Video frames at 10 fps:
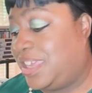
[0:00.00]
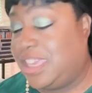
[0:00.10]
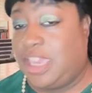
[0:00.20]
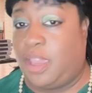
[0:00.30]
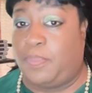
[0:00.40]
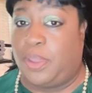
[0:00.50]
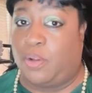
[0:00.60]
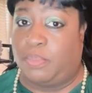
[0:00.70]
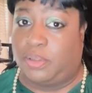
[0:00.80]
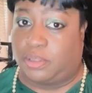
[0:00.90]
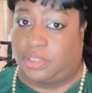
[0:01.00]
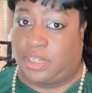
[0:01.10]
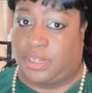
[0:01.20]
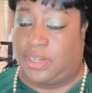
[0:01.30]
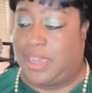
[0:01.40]
Keep your
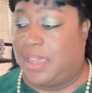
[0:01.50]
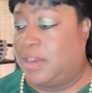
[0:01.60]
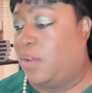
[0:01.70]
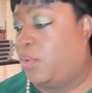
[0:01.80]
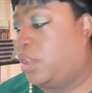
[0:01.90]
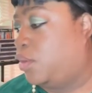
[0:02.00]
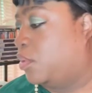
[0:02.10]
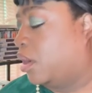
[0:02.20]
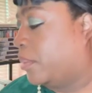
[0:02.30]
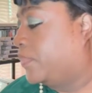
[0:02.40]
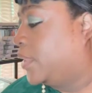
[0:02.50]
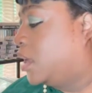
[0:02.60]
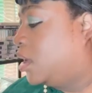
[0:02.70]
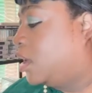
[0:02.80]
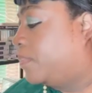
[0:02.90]
bullshit down there where you are.
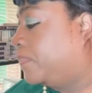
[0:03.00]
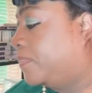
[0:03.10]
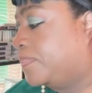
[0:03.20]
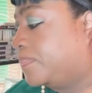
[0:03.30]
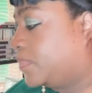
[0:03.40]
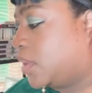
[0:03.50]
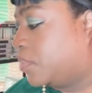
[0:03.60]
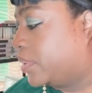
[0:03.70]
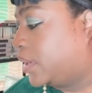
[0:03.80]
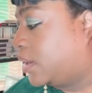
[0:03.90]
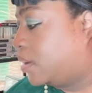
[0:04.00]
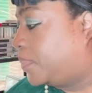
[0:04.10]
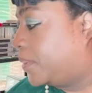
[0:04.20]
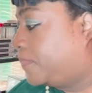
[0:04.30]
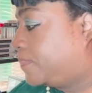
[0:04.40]
Don't bring that up
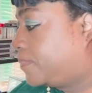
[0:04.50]
here.